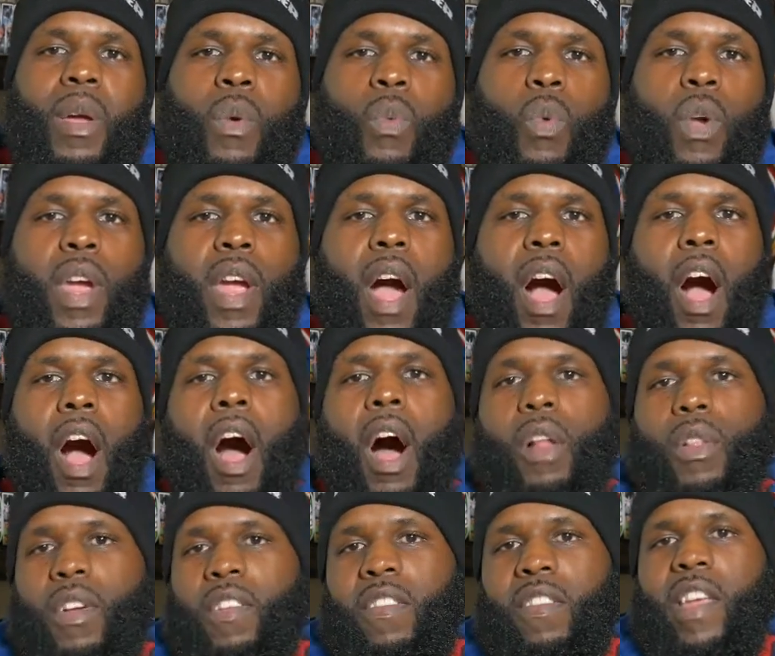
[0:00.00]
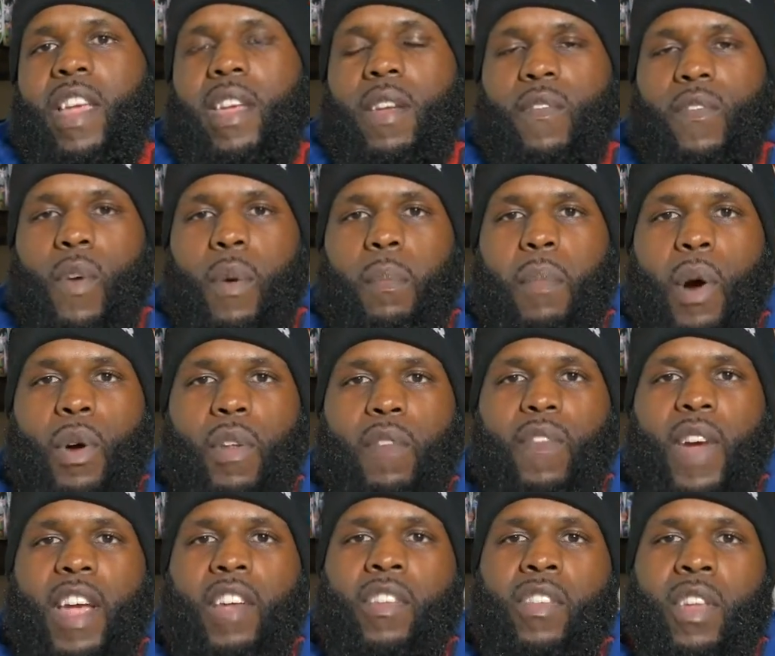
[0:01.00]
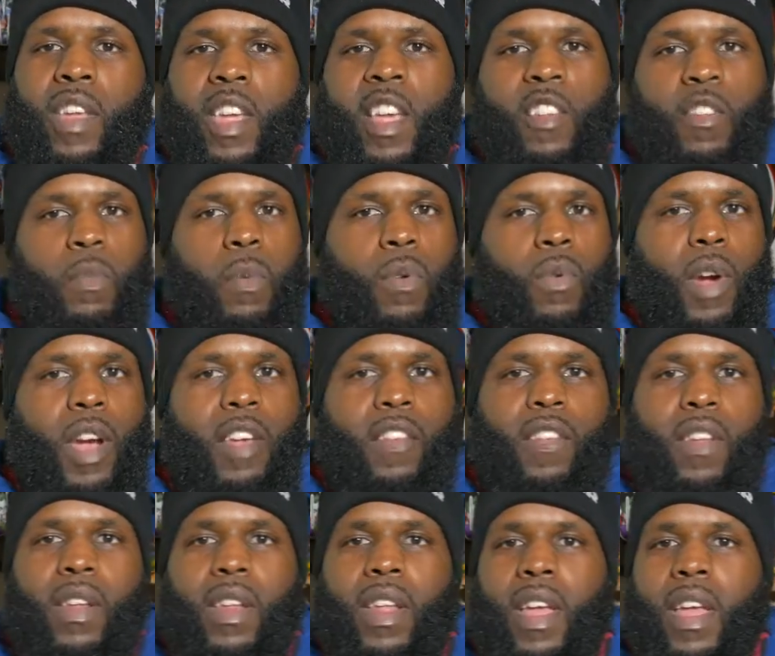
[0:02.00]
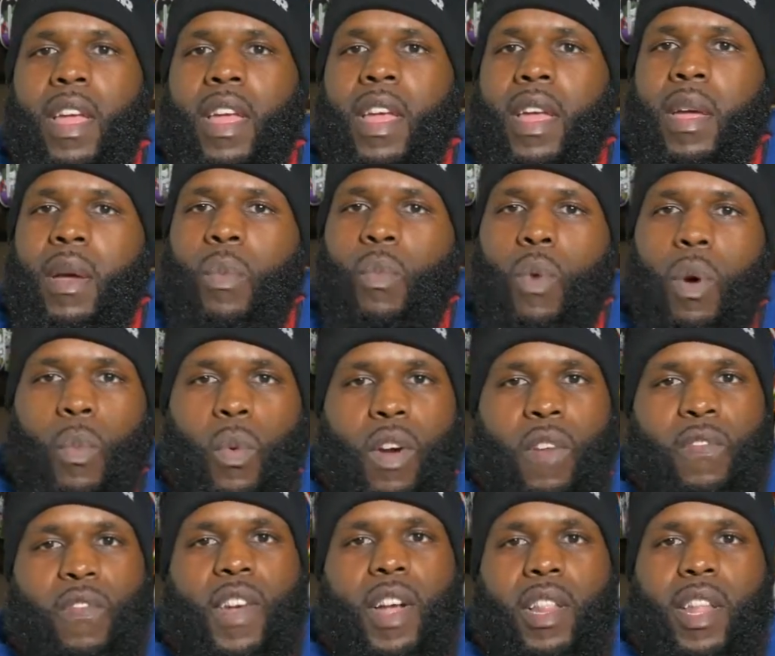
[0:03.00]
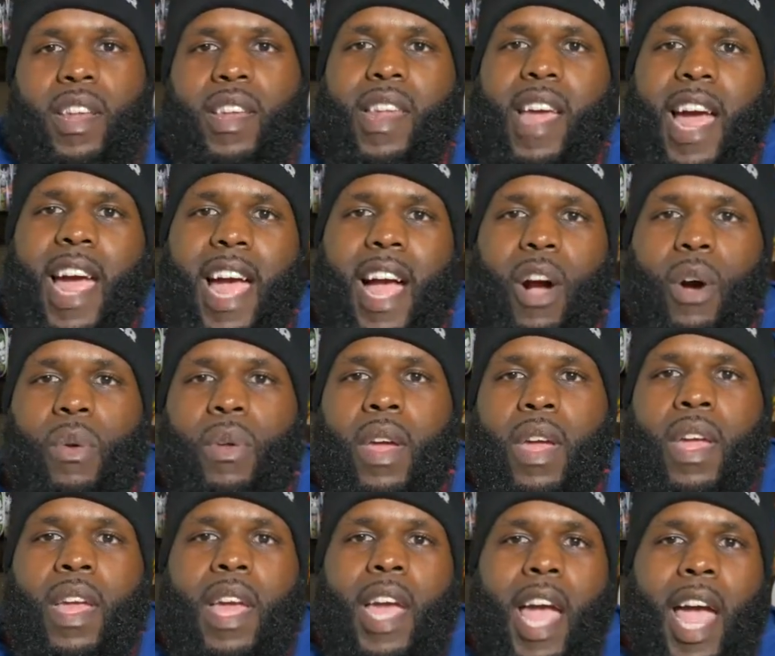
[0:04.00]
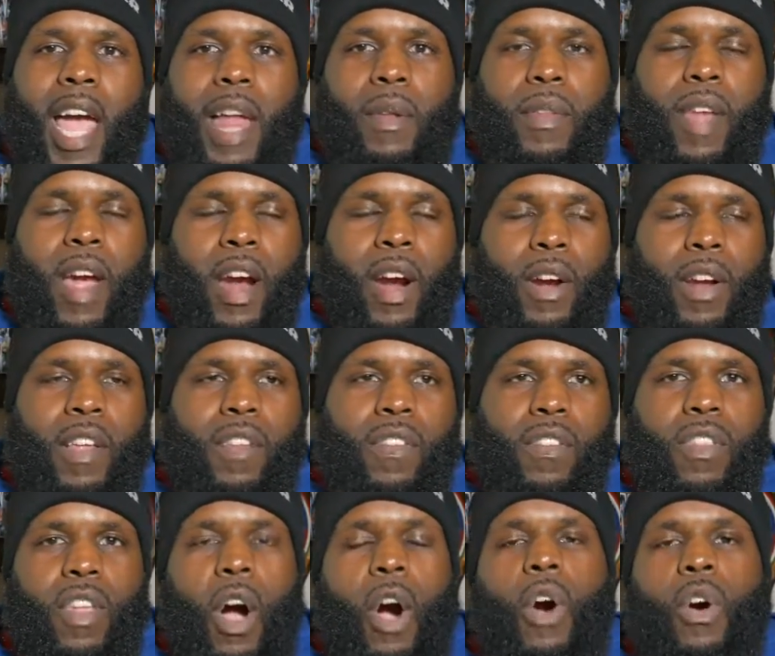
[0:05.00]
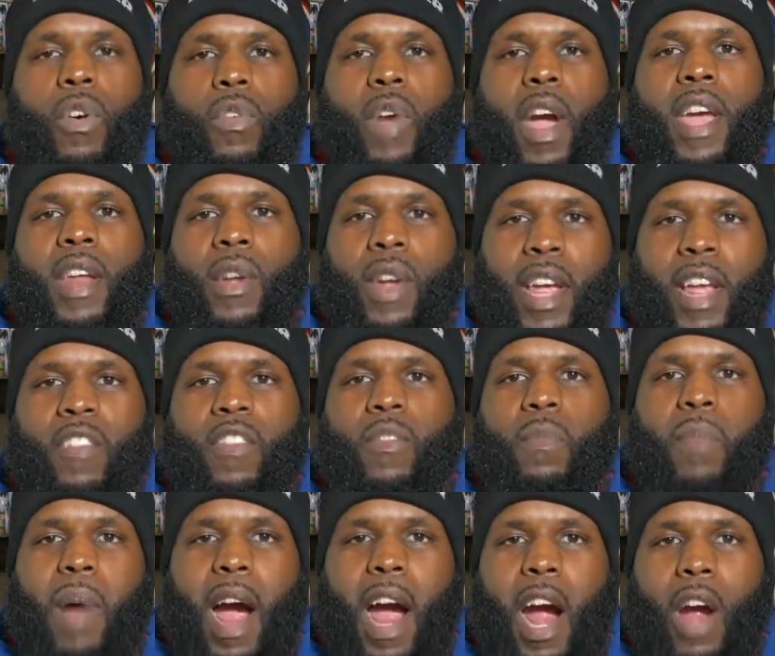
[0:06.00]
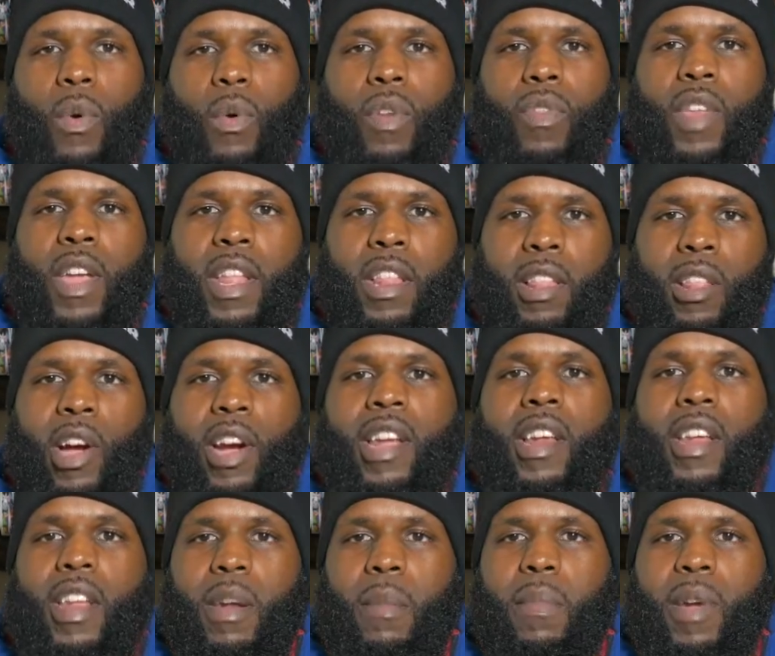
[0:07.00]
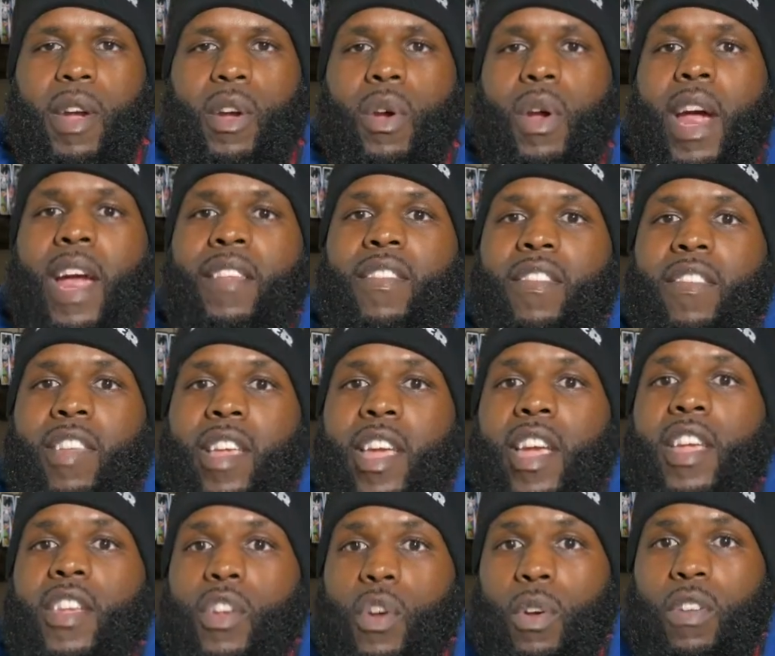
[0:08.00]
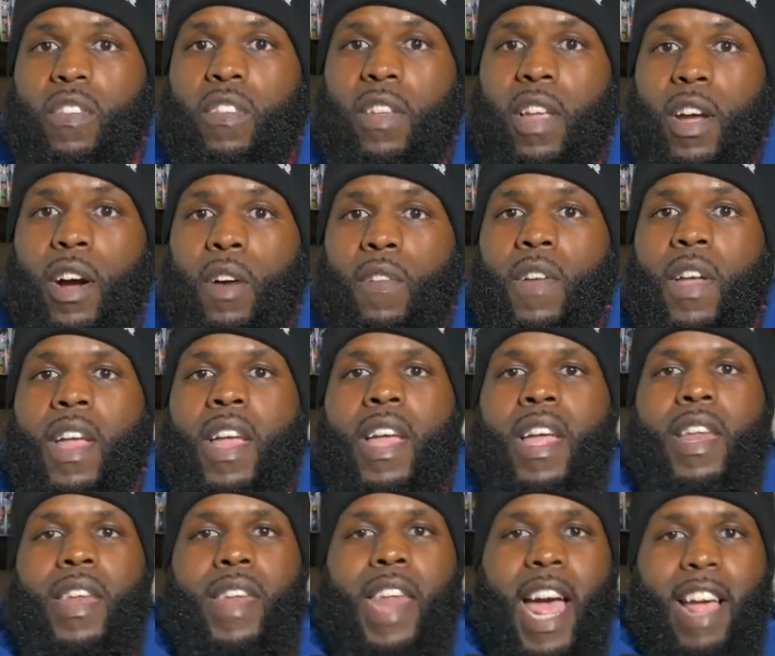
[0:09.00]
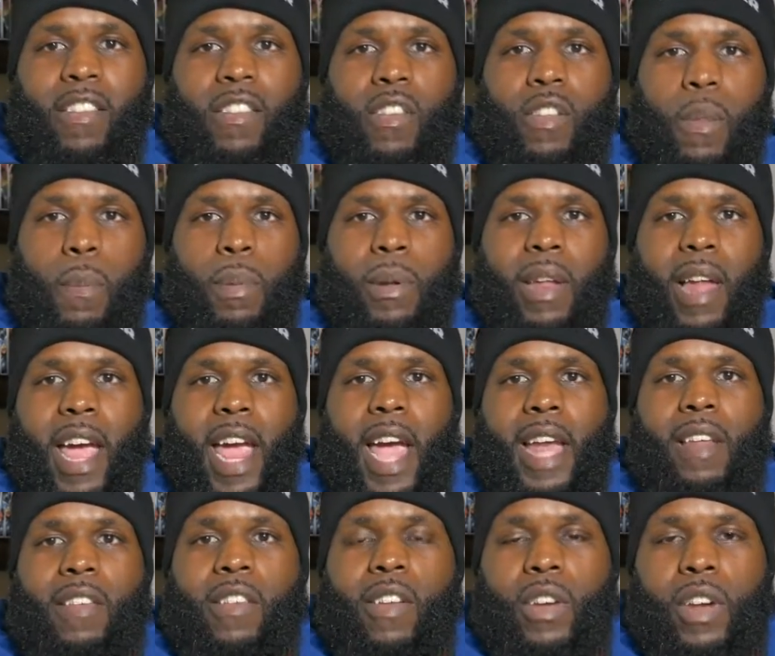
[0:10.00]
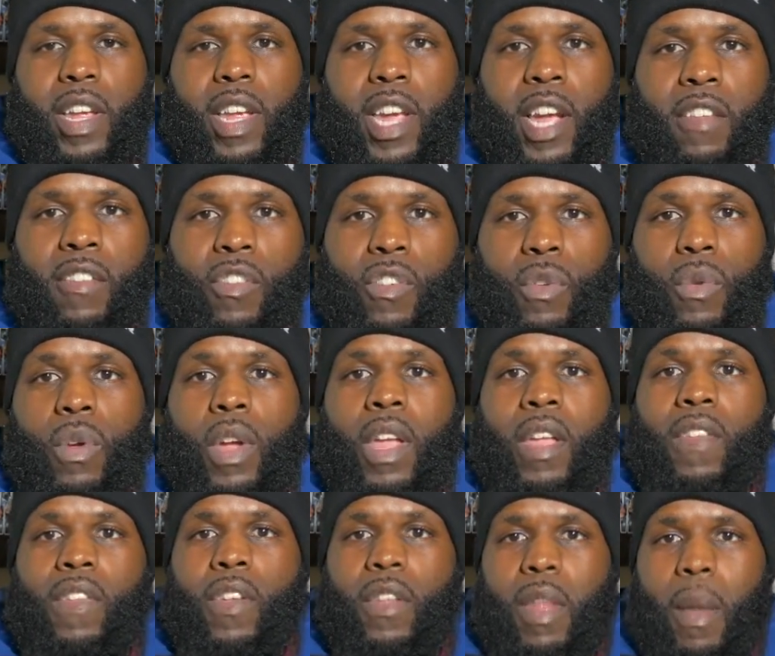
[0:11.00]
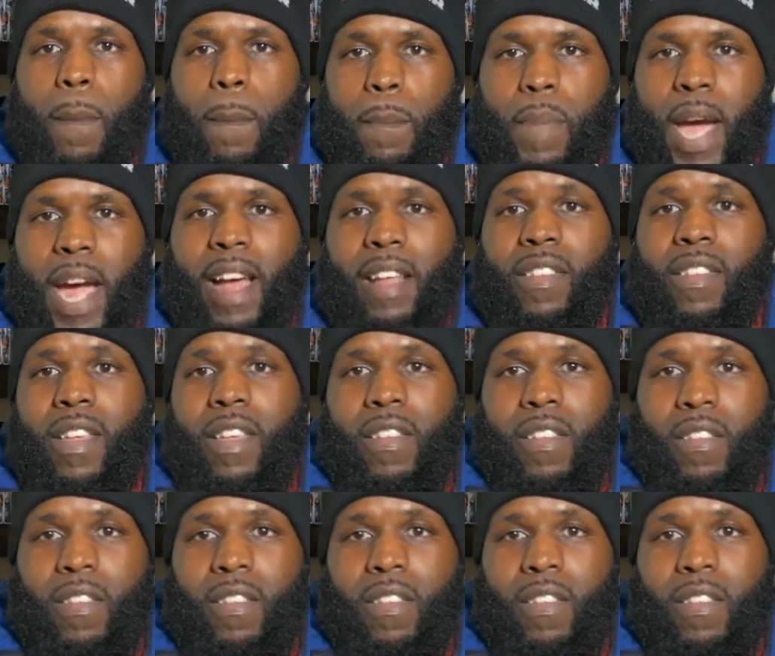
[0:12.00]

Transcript: We all are seeking for motivation and inspiration when we're feeling down, And there is no greater inspirer than looking in the mirror and seeing yourself next to the plan that's going to get you to the best